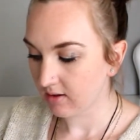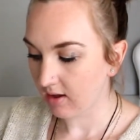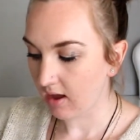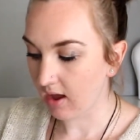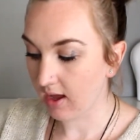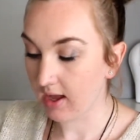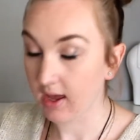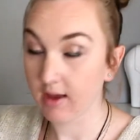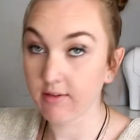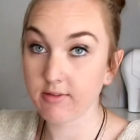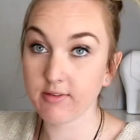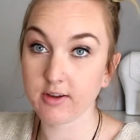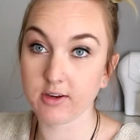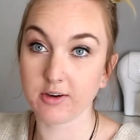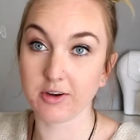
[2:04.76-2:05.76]
I
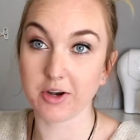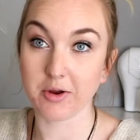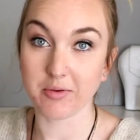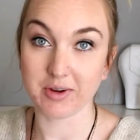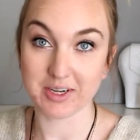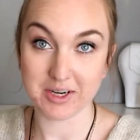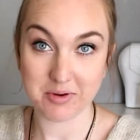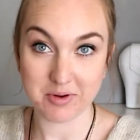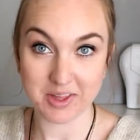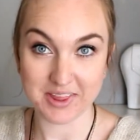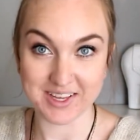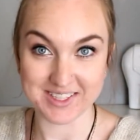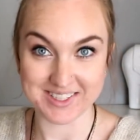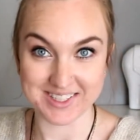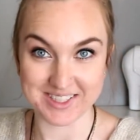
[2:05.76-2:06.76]
have no idea what
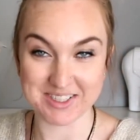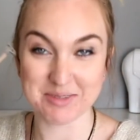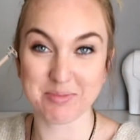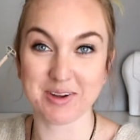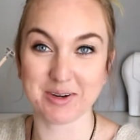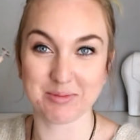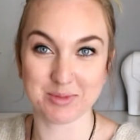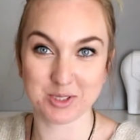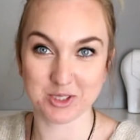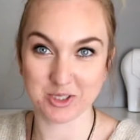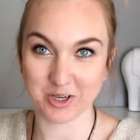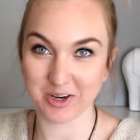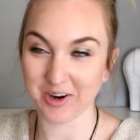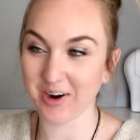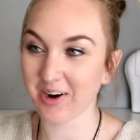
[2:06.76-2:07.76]
this is, but I'm
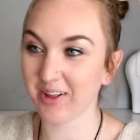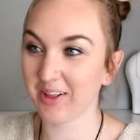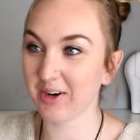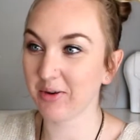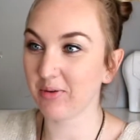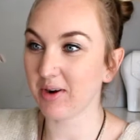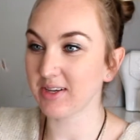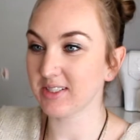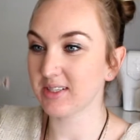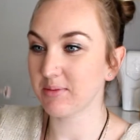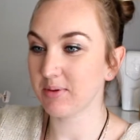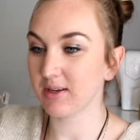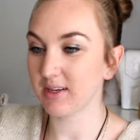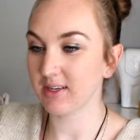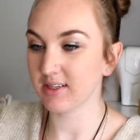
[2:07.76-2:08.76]
sure our little
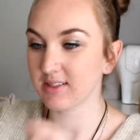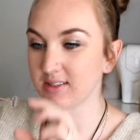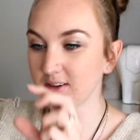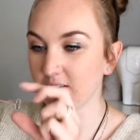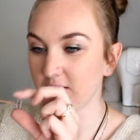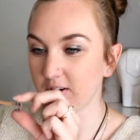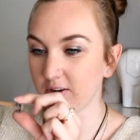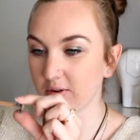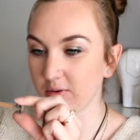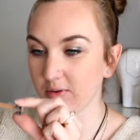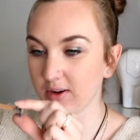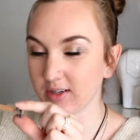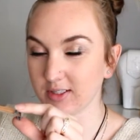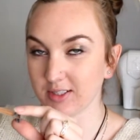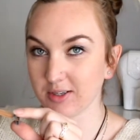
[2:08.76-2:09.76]
recipes are
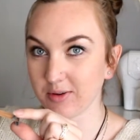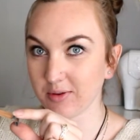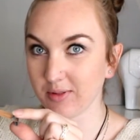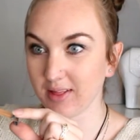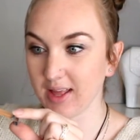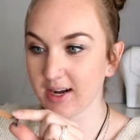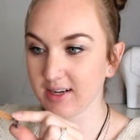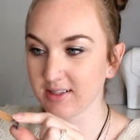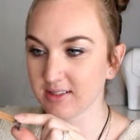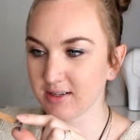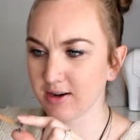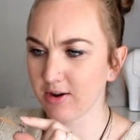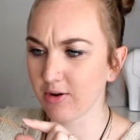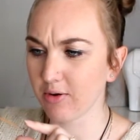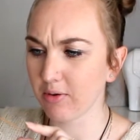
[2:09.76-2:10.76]
going to let us
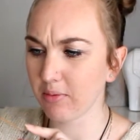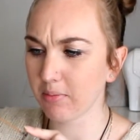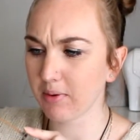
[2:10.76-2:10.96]
know.